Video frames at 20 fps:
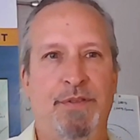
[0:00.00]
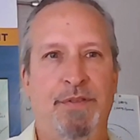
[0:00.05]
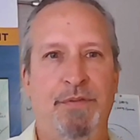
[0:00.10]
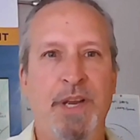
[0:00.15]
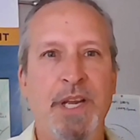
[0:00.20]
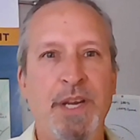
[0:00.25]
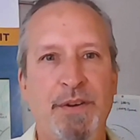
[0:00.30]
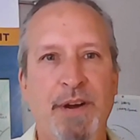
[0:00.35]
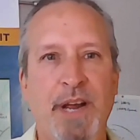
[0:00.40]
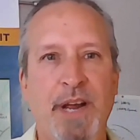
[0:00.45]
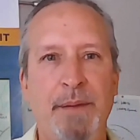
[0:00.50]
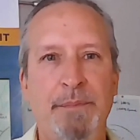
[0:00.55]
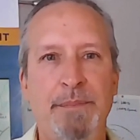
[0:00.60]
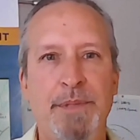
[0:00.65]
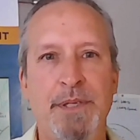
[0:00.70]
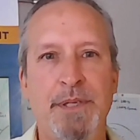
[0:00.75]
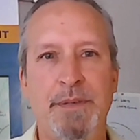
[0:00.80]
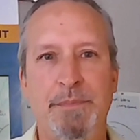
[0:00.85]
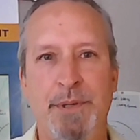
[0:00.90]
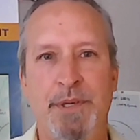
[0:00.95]
three
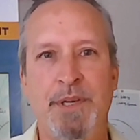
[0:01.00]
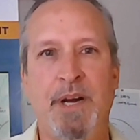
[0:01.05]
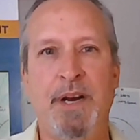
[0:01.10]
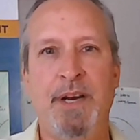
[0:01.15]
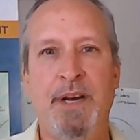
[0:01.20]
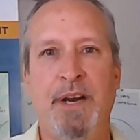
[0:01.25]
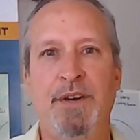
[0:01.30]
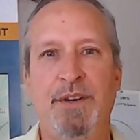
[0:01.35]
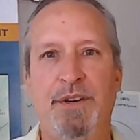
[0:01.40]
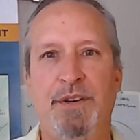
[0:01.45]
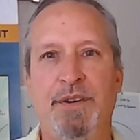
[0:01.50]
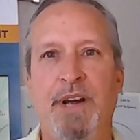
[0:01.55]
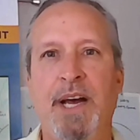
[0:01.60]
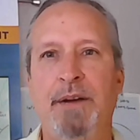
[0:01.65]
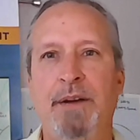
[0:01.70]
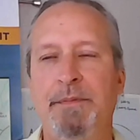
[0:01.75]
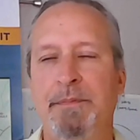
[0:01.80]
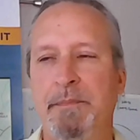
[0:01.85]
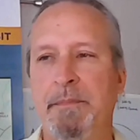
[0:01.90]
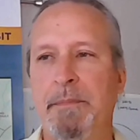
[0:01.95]
grams per ton
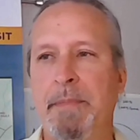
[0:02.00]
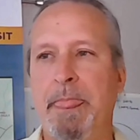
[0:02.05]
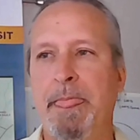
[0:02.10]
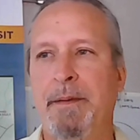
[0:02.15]
underground,